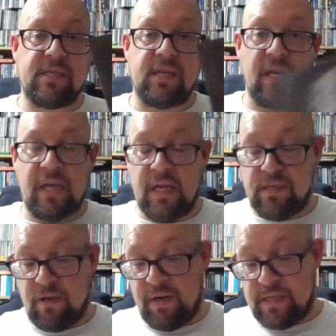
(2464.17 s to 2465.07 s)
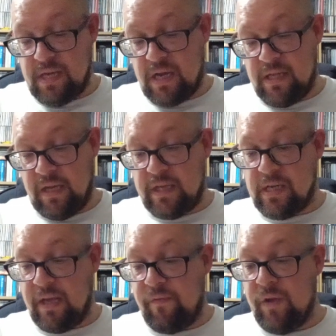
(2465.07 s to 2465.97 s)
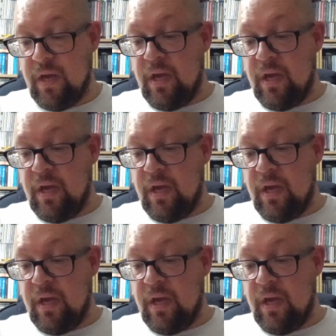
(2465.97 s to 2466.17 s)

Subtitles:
CD inside a second inner sleeve.